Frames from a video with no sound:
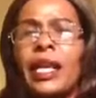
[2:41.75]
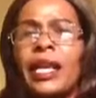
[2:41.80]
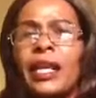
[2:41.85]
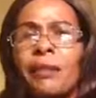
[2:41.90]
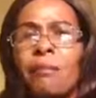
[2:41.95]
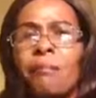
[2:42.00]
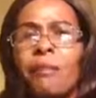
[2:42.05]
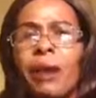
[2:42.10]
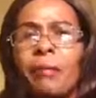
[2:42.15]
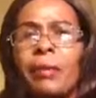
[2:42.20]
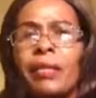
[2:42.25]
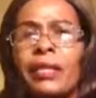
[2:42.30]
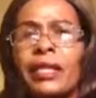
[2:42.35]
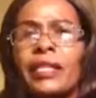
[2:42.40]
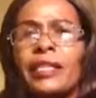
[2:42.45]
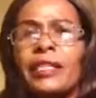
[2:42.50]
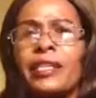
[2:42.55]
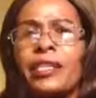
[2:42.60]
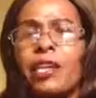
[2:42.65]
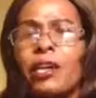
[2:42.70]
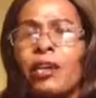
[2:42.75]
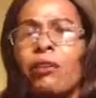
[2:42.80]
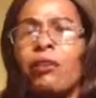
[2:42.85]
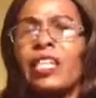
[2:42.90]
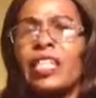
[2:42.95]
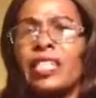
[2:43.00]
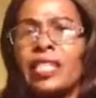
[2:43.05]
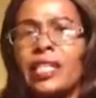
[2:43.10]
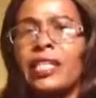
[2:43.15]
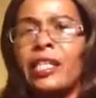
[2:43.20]
Remember that he who
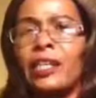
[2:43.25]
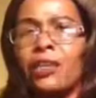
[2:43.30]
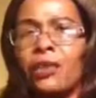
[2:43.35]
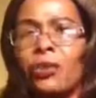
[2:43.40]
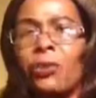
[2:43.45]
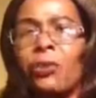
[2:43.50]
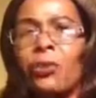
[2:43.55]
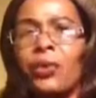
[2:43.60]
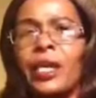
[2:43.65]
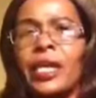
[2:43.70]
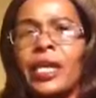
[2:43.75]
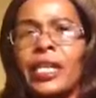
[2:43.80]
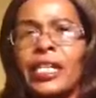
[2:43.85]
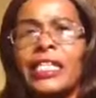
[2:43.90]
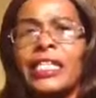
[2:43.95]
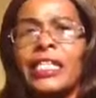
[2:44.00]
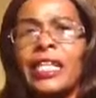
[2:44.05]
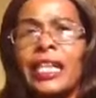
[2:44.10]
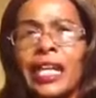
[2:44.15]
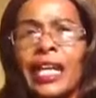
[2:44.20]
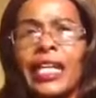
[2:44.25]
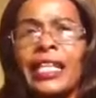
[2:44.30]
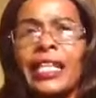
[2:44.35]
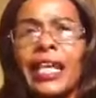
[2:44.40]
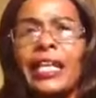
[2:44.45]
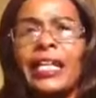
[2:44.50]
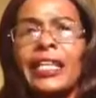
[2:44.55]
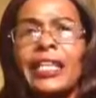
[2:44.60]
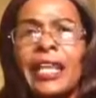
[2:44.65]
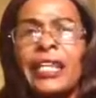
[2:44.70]
is in you is
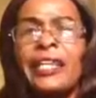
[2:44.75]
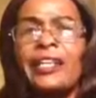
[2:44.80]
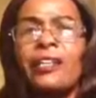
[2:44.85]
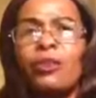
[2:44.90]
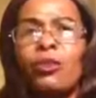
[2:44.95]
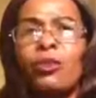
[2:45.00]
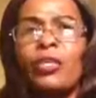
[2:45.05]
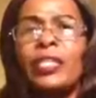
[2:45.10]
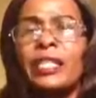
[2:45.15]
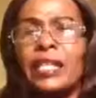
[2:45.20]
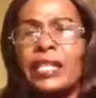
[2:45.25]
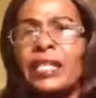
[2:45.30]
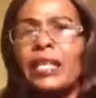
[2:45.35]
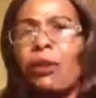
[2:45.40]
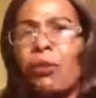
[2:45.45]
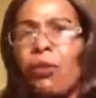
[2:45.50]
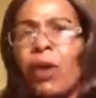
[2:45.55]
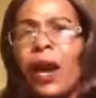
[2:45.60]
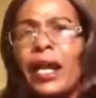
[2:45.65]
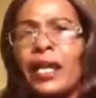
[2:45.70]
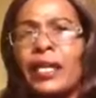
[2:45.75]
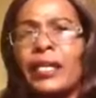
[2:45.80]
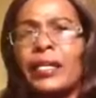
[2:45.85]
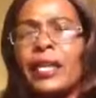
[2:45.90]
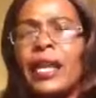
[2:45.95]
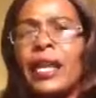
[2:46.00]
greater than he who is in the world.